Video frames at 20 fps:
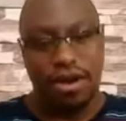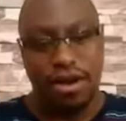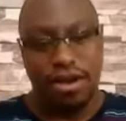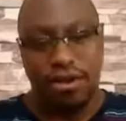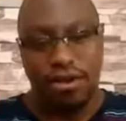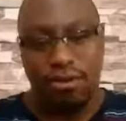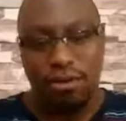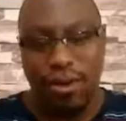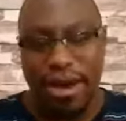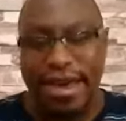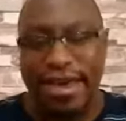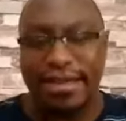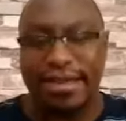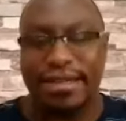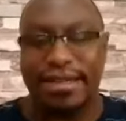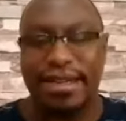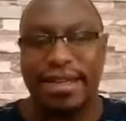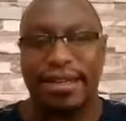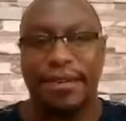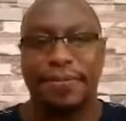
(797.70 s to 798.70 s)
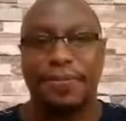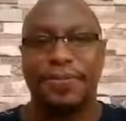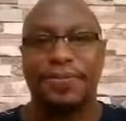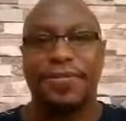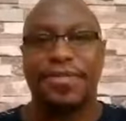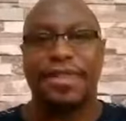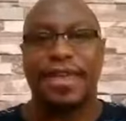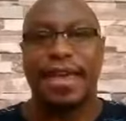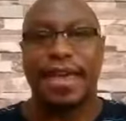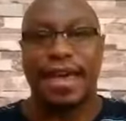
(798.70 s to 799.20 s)
waiting
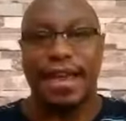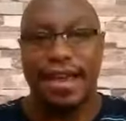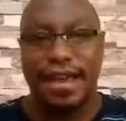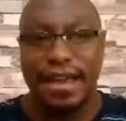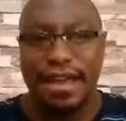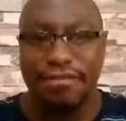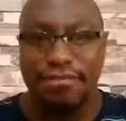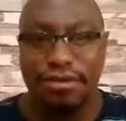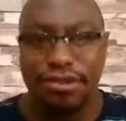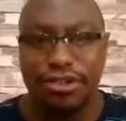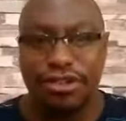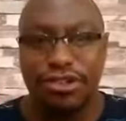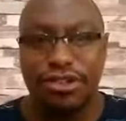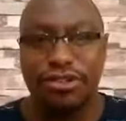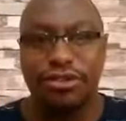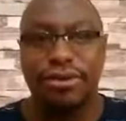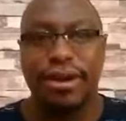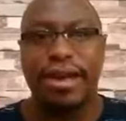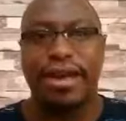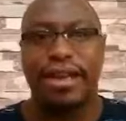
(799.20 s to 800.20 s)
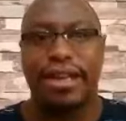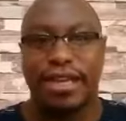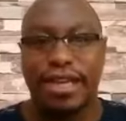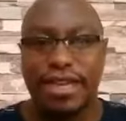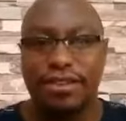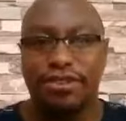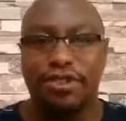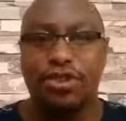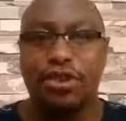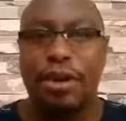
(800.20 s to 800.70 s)
enables you and
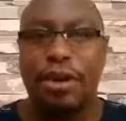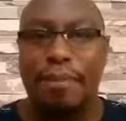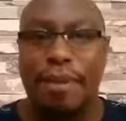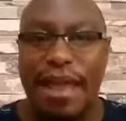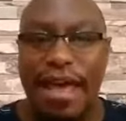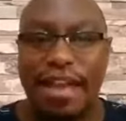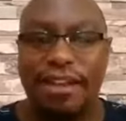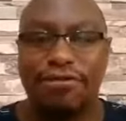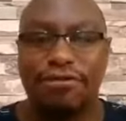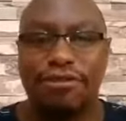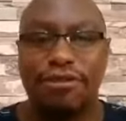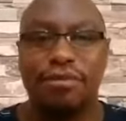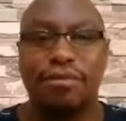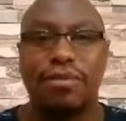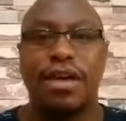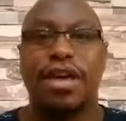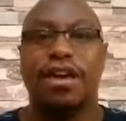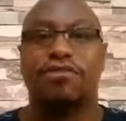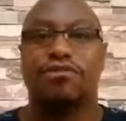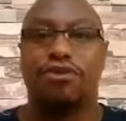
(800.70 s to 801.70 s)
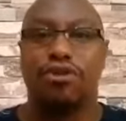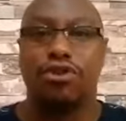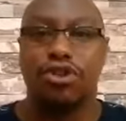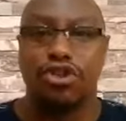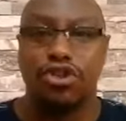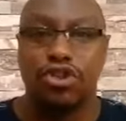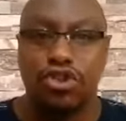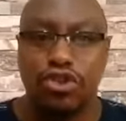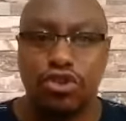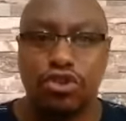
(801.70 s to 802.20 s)
gives you a platform for
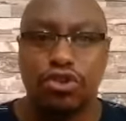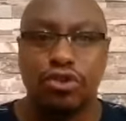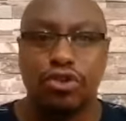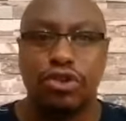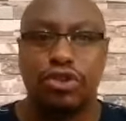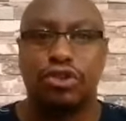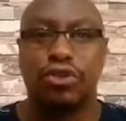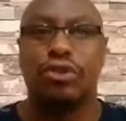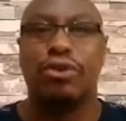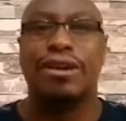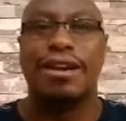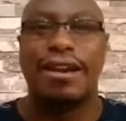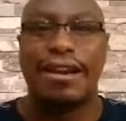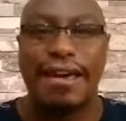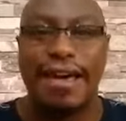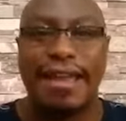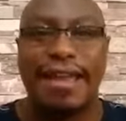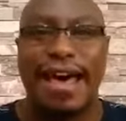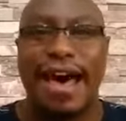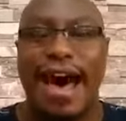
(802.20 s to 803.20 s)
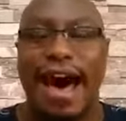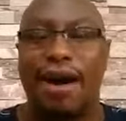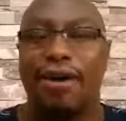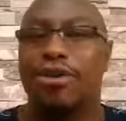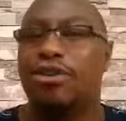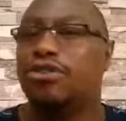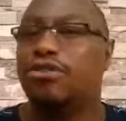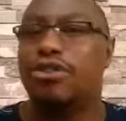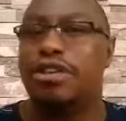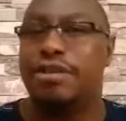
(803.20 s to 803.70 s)
you to learn
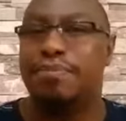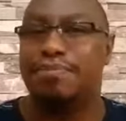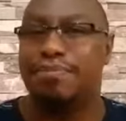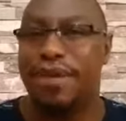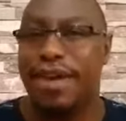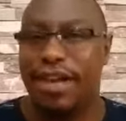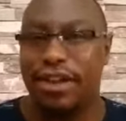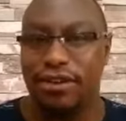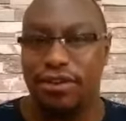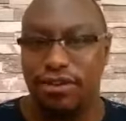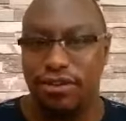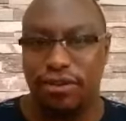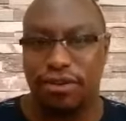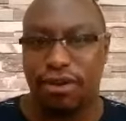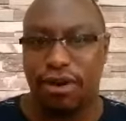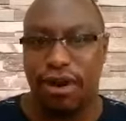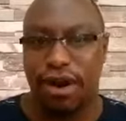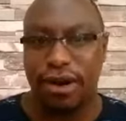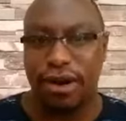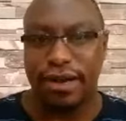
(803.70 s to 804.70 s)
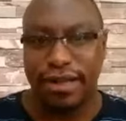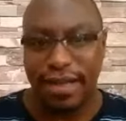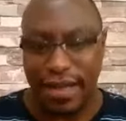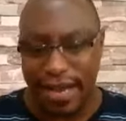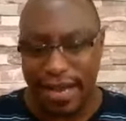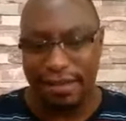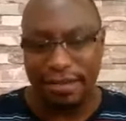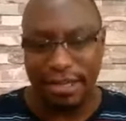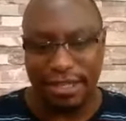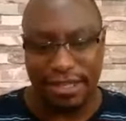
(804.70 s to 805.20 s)
how to depend on God. And
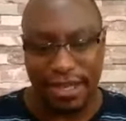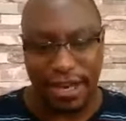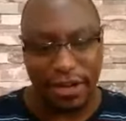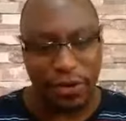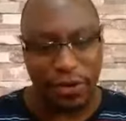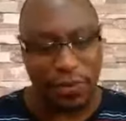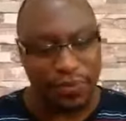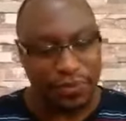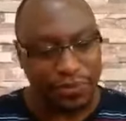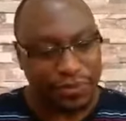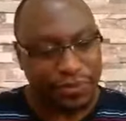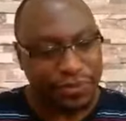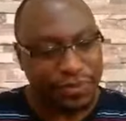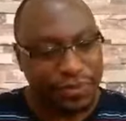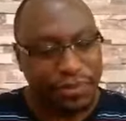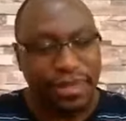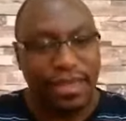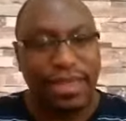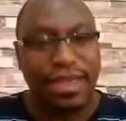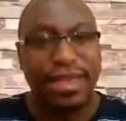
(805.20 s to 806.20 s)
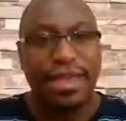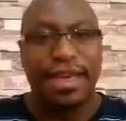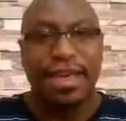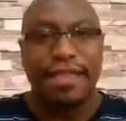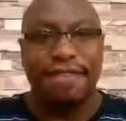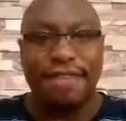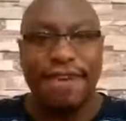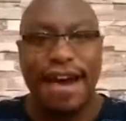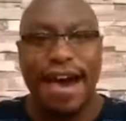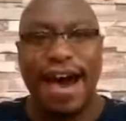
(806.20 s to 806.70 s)
let me tell you,
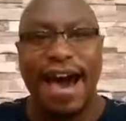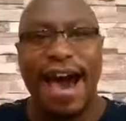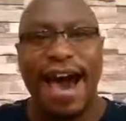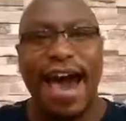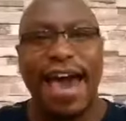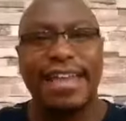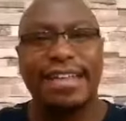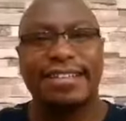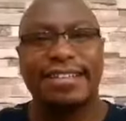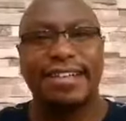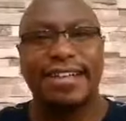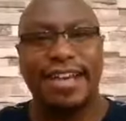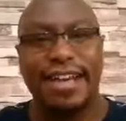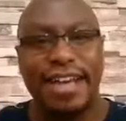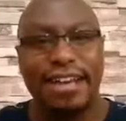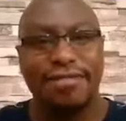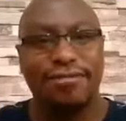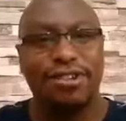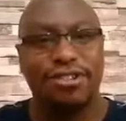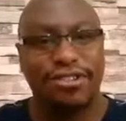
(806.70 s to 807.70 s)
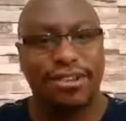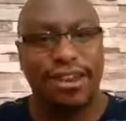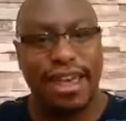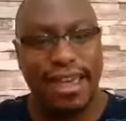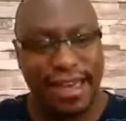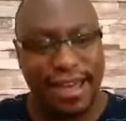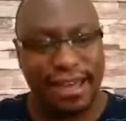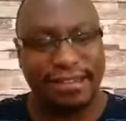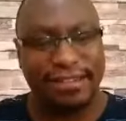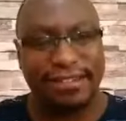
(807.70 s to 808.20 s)
there are heights and levels,
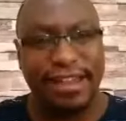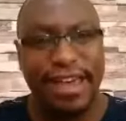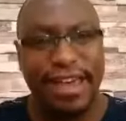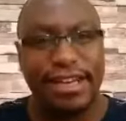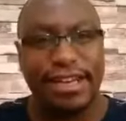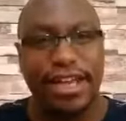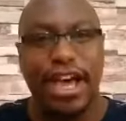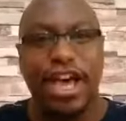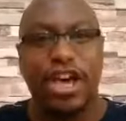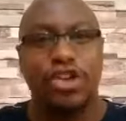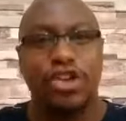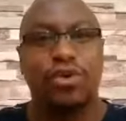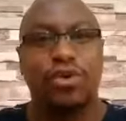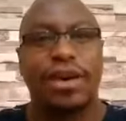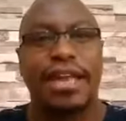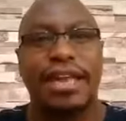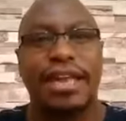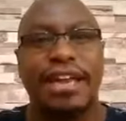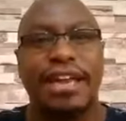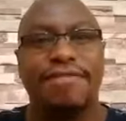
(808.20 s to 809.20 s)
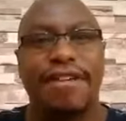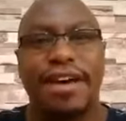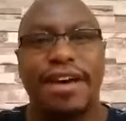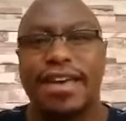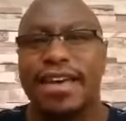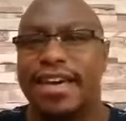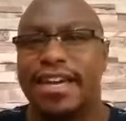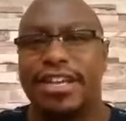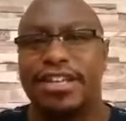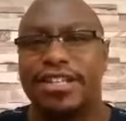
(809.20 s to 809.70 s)
like I said, you can never
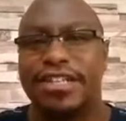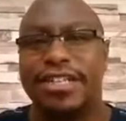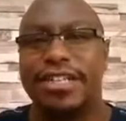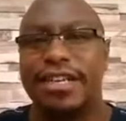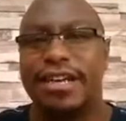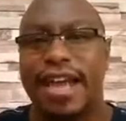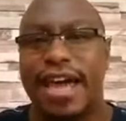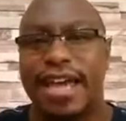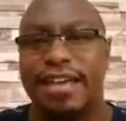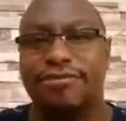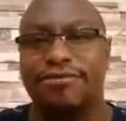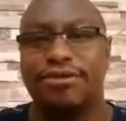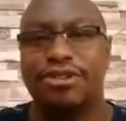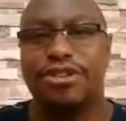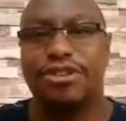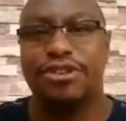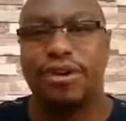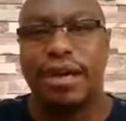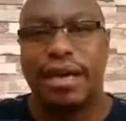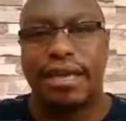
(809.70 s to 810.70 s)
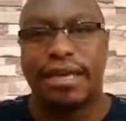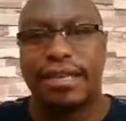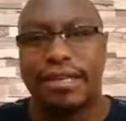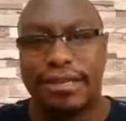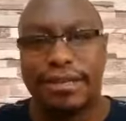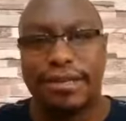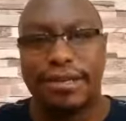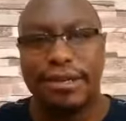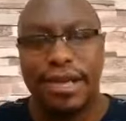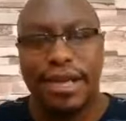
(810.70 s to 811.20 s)
get in life with,
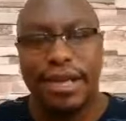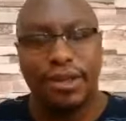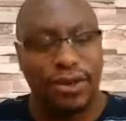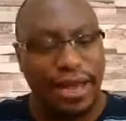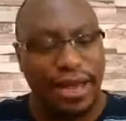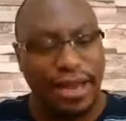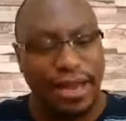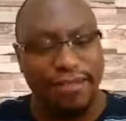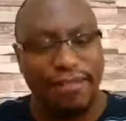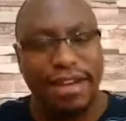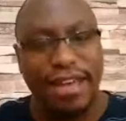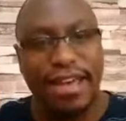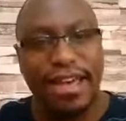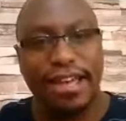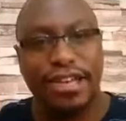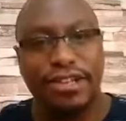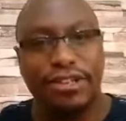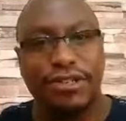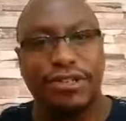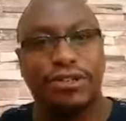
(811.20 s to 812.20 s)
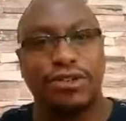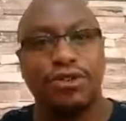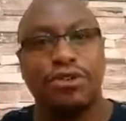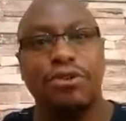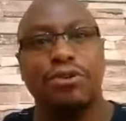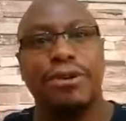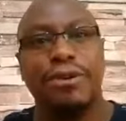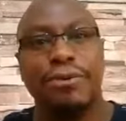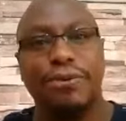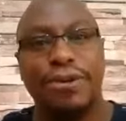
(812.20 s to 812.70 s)
you can never get
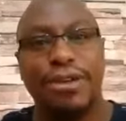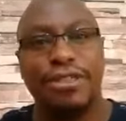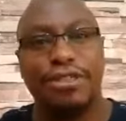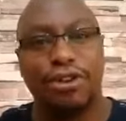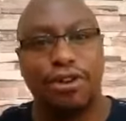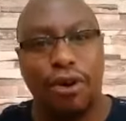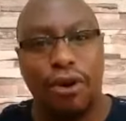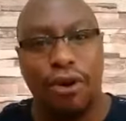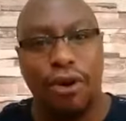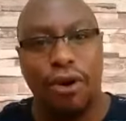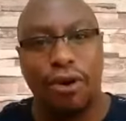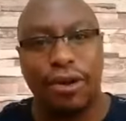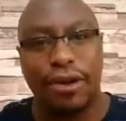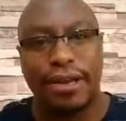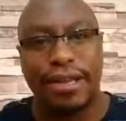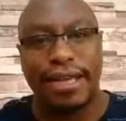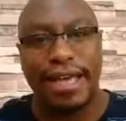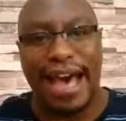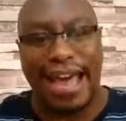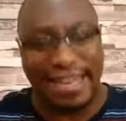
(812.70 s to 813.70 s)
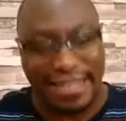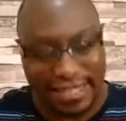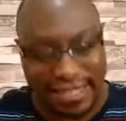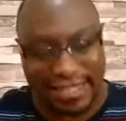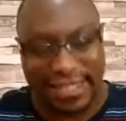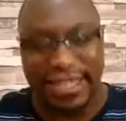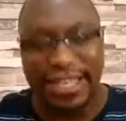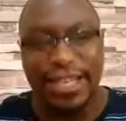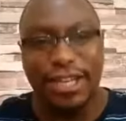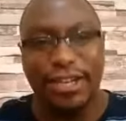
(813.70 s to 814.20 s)
to with God
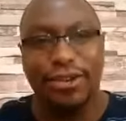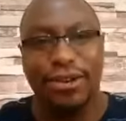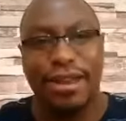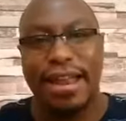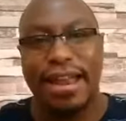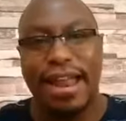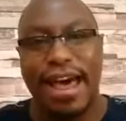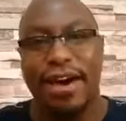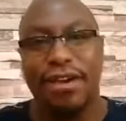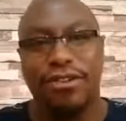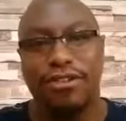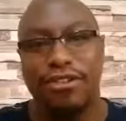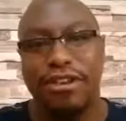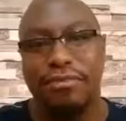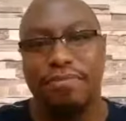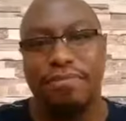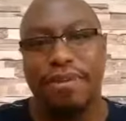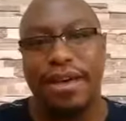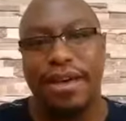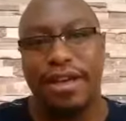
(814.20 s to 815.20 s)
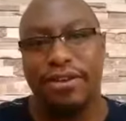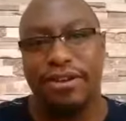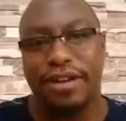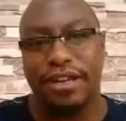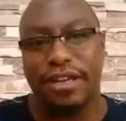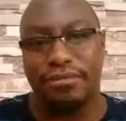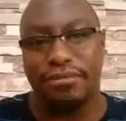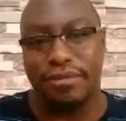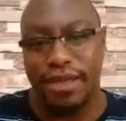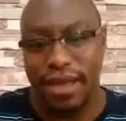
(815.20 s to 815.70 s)
until you learn how to depend on
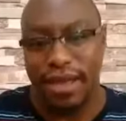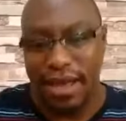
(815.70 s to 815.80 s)
him.